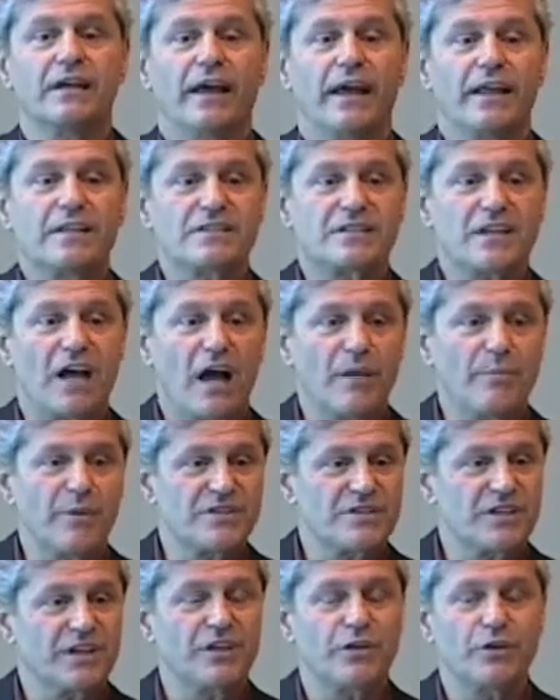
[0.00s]
and
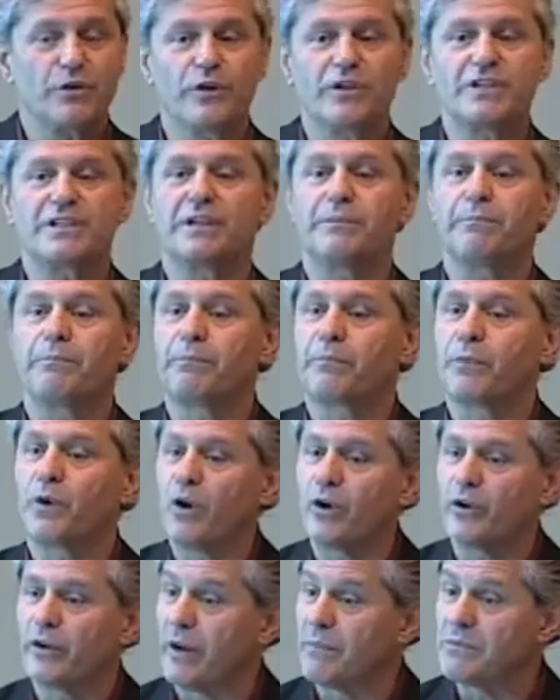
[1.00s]
cybersecurity
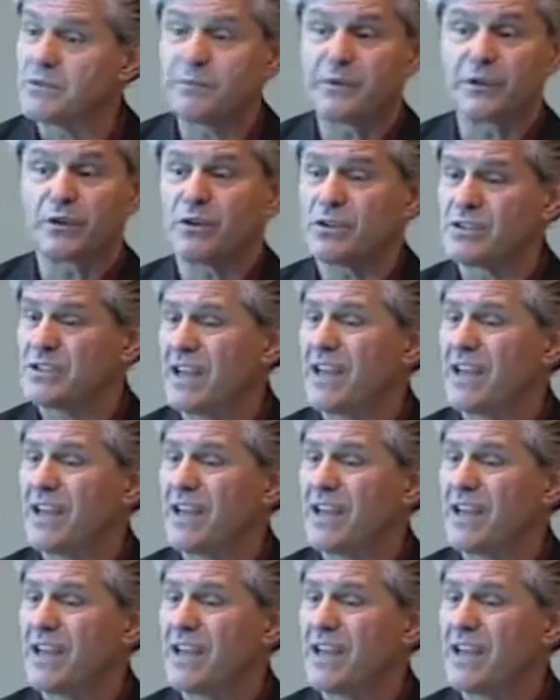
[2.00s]
programs because